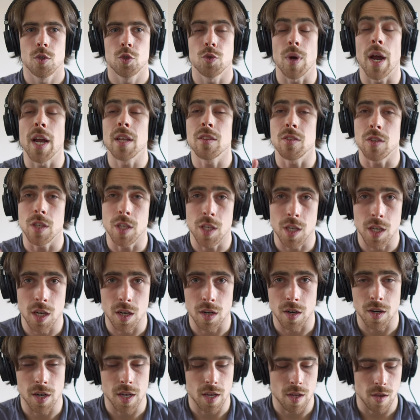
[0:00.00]
try to
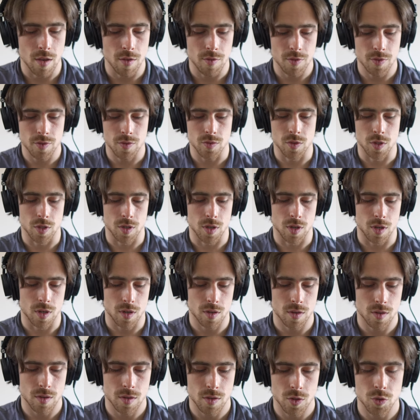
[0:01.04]
hear if
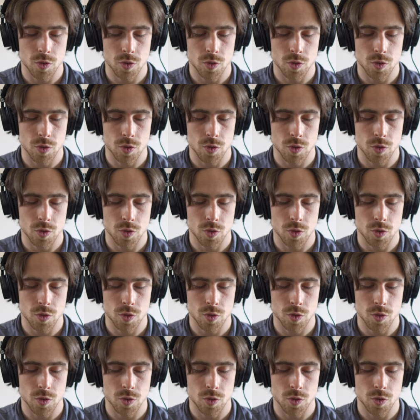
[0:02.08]
the,